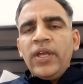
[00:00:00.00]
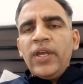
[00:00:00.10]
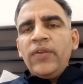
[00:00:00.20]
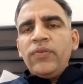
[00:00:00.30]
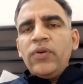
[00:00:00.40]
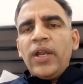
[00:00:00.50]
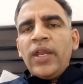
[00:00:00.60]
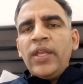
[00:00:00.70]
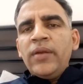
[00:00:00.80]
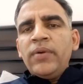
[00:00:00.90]
If you are
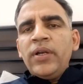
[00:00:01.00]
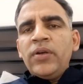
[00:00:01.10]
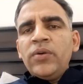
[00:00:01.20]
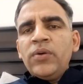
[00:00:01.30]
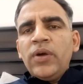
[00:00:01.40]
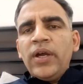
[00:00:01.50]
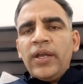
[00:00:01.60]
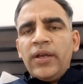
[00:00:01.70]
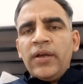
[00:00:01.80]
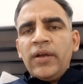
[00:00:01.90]
unable to
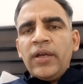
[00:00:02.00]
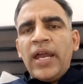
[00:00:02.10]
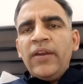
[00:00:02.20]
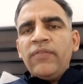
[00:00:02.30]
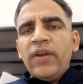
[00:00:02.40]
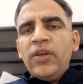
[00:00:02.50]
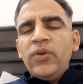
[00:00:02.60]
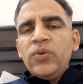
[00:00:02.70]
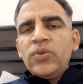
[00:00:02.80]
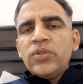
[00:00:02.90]
add
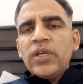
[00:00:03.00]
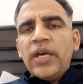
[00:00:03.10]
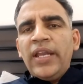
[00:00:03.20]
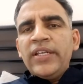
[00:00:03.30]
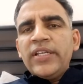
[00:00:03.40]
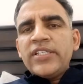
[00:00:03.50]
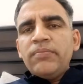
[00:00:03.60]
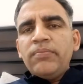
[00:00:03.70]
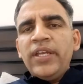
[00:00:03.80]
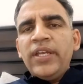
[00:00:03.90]
values and just
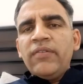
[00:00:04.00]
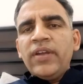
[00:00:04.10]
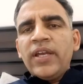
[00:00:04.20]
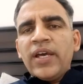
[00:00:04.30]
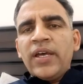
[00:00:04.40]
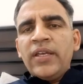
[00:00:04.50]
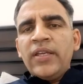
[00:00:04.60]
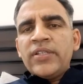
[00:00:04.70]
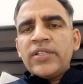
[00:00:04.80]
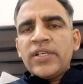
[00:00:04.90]
simply giving
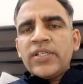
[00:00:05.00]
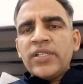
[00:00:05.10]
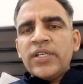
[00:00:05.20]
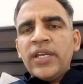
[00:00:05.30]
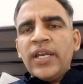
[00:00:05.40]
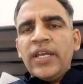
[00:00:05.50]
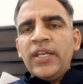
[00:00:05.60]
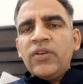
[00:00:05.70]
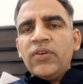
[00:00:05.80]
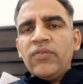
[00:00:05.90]
instruction and getting
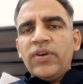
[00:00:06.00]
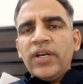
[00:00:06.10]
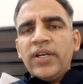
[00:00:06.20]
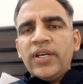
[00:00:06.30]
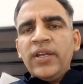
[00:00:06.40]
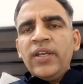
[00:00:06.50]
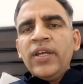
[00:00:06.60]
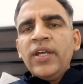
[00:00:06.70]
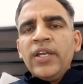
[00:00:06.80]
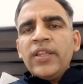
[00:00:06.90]
your work done,
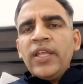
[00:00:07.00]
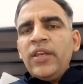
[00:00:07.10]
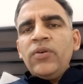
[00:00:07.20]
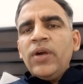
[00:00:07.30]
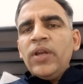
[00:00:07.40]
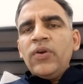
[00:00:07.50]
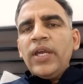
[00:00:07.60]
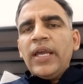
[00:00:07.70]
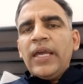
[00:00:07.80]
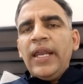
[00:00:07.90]
then you are not a
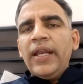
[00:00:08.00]
great